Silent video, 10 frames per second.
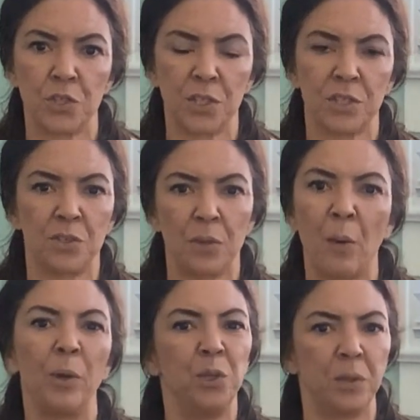just so
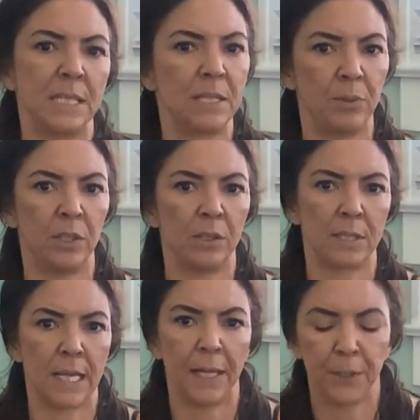that way you can see what it looks
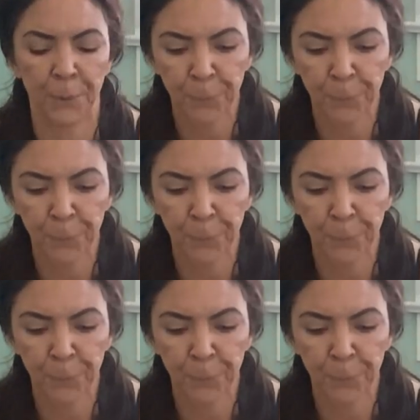like.